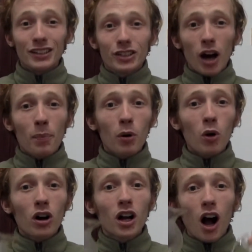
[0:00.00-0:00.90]

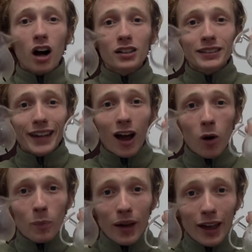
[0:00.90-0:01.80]
Double Gong Dao
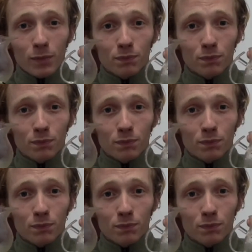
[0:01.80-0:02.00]
Bei